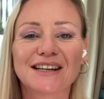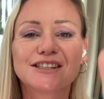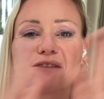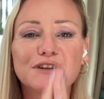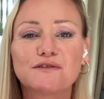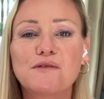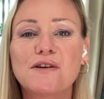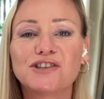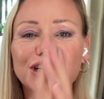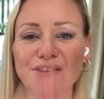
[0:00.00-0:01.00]
Thank you so much
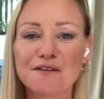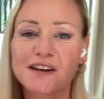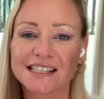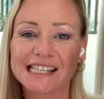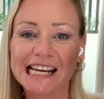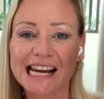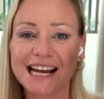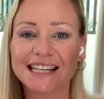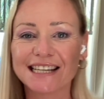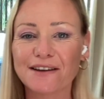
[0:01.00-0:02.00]
for watching. And don't forget to click
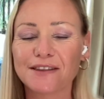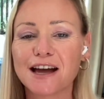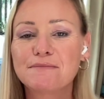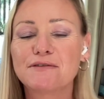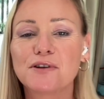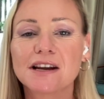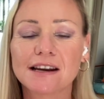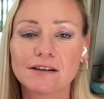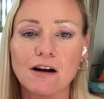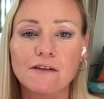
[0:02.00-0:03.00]
like down there before
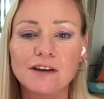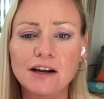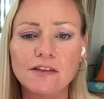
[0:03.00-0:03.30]
you click off.